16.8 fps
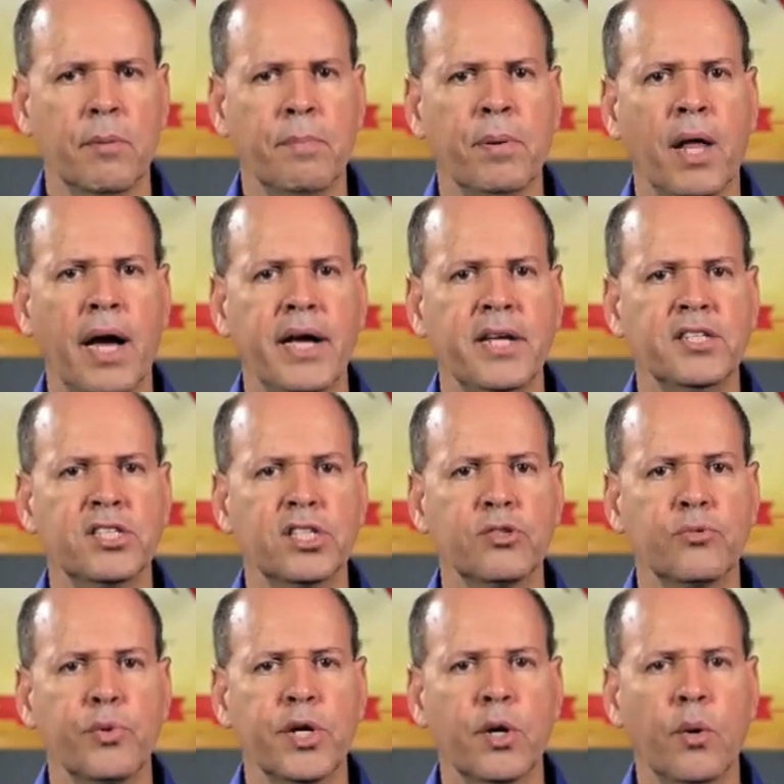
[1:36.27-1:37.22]
appliances
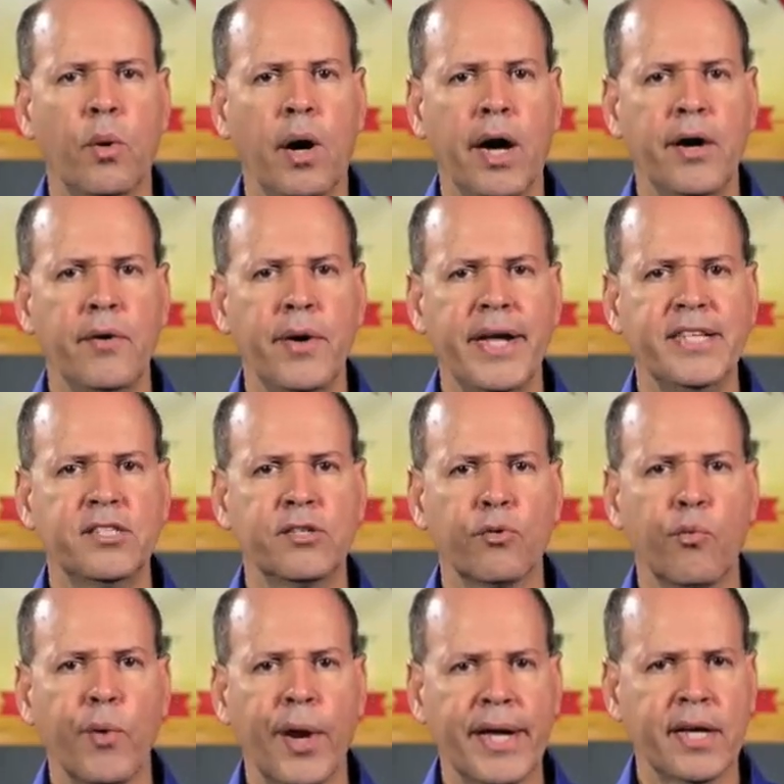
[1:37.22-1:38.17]
require a
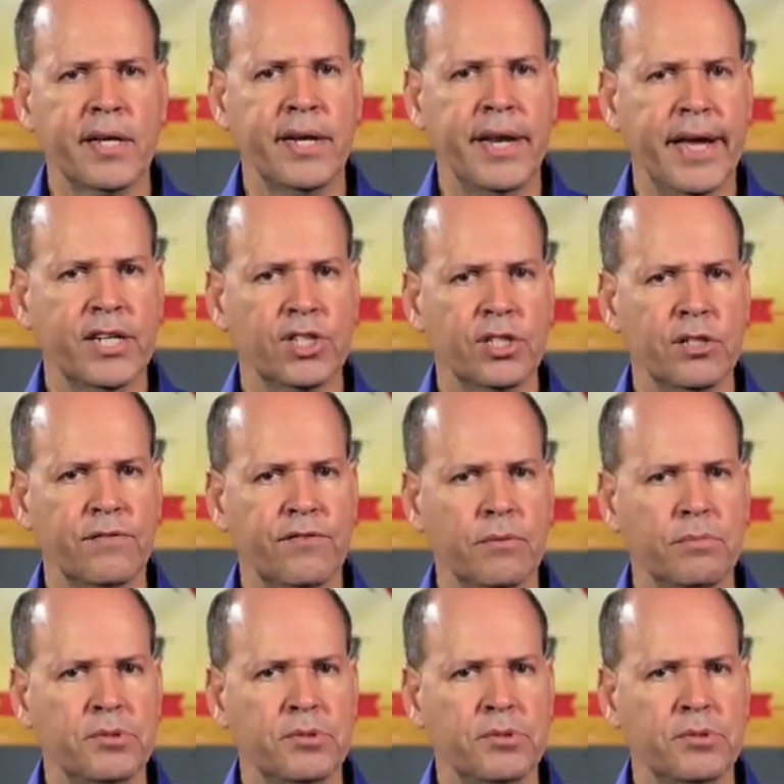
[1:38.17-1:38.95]
direct connection from